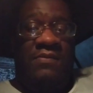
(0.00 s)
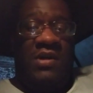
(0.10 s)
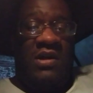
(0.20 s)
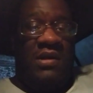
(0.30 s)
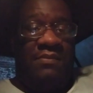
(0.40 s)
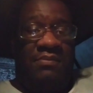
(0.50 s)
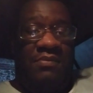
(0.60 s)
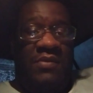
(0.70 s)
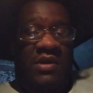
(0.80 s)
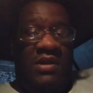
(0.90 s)
um,
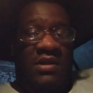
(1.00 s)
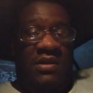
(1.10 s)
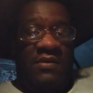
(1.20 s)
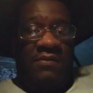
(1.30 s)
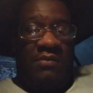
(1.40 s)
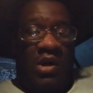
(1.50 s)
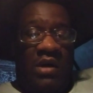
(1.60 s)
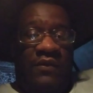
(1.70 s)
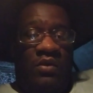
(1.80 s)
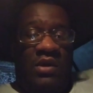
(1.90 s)

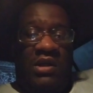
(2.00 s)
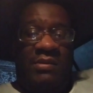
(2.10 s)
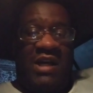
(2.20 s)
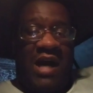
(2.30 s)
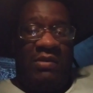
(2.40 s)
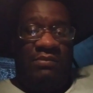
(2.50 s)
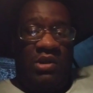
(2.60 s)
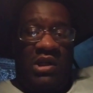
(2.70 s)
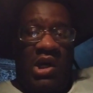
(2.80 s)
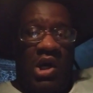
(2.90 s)
Marvel comic
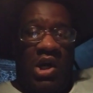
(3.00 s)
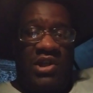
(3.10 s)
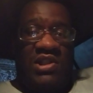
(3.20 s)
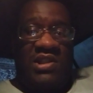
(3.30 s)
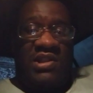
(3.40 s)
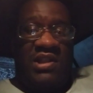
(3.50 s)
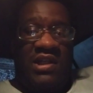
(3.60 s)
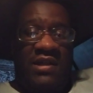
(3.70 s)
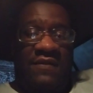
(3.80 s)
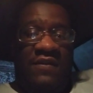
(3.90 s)
book cards and
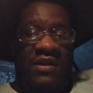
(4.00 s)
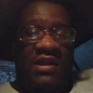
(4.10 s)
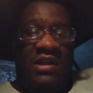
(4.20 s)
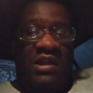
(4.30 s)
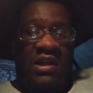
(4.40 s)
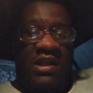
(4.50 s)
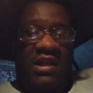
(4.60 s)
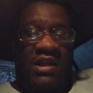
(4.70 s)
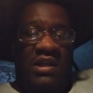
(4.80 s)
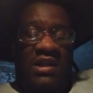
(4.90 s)
stuff.
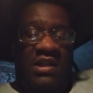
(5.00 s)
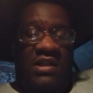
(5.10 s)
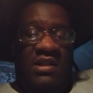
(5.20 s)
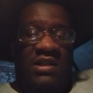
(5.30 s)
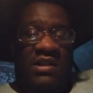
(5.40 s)
And